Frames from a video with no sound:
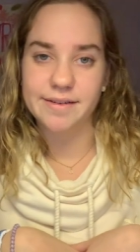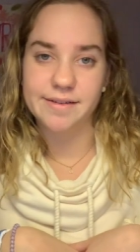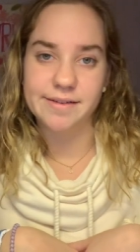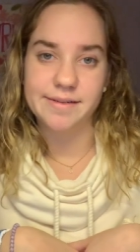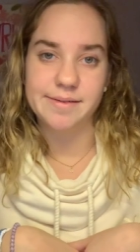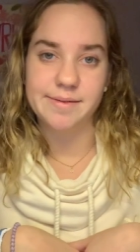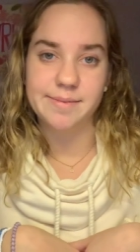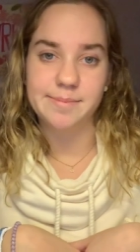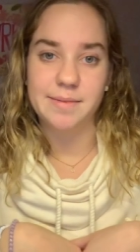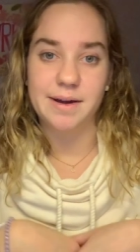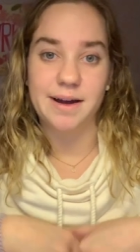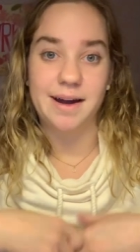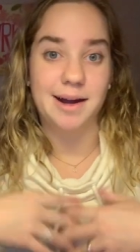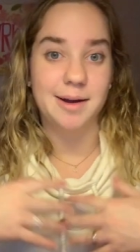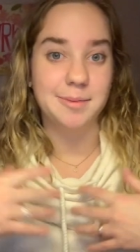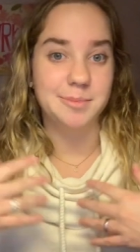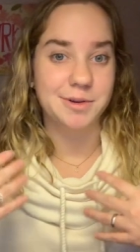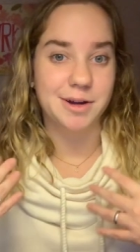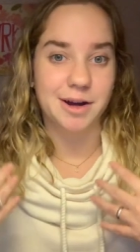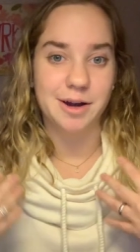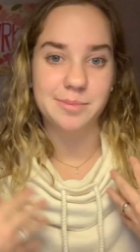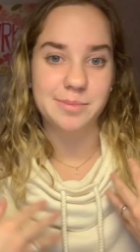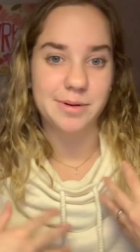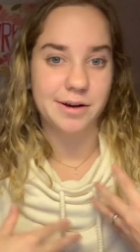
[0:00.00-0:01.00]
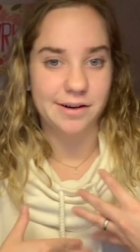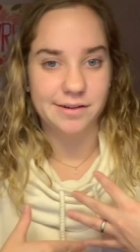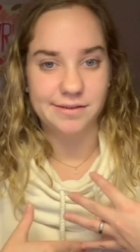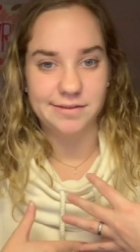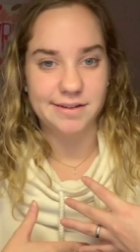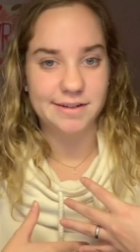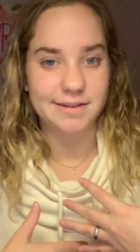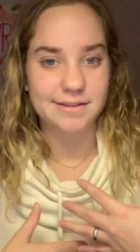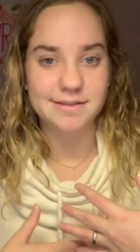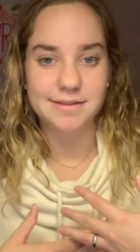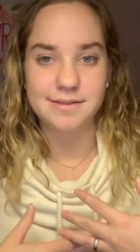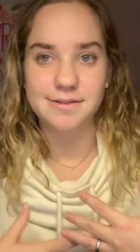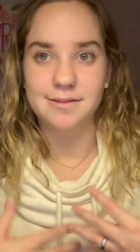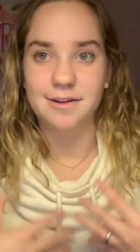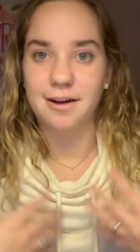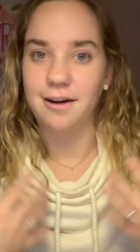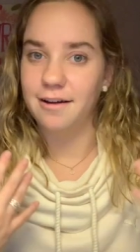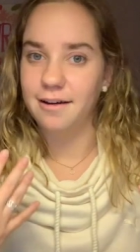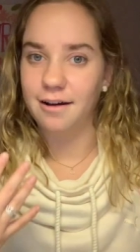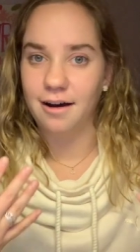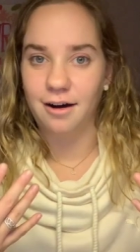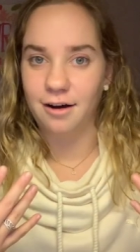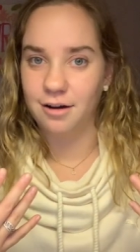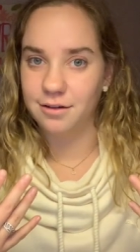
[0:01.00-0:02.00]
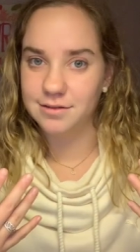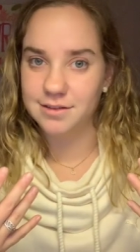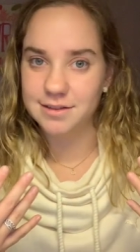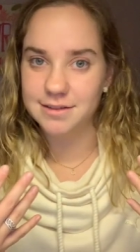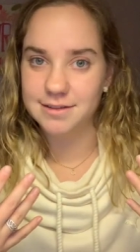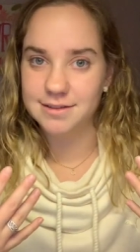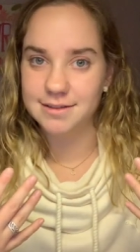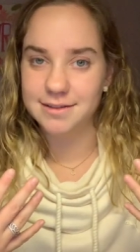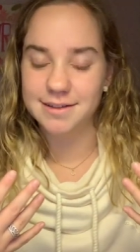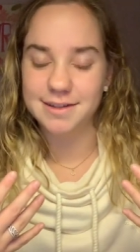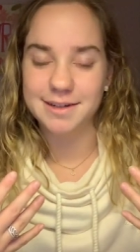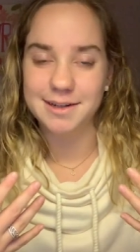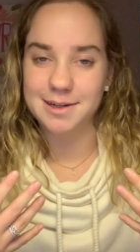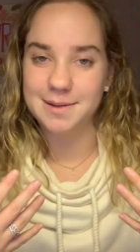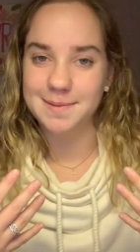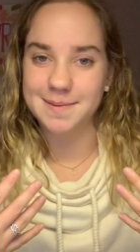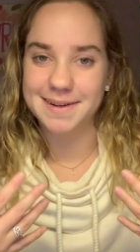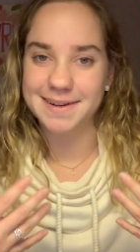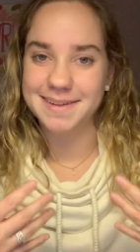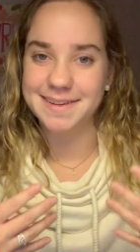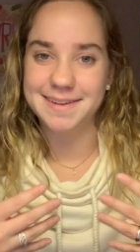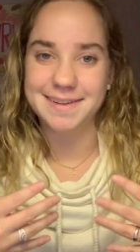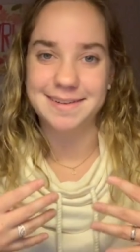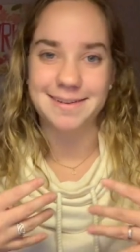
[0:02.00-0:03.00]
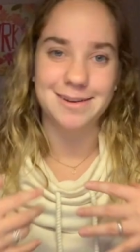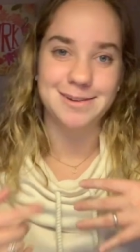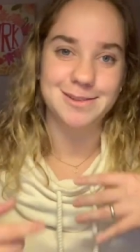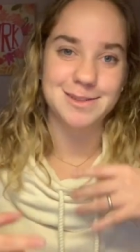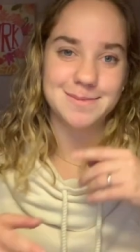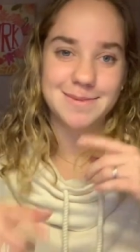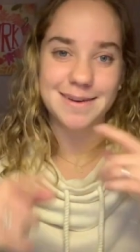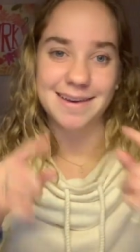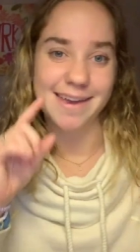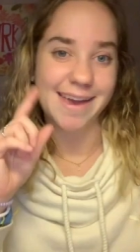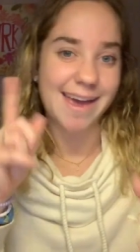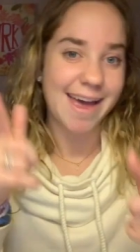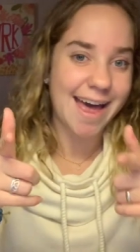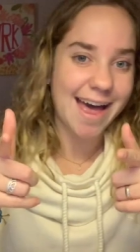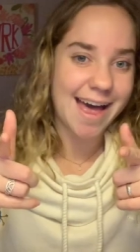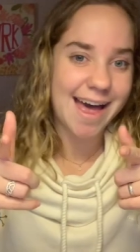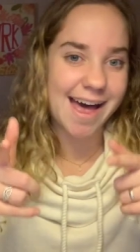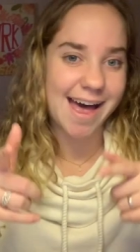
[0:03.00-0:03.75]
um, I'm not perfect, obviously. Anybody that knows me.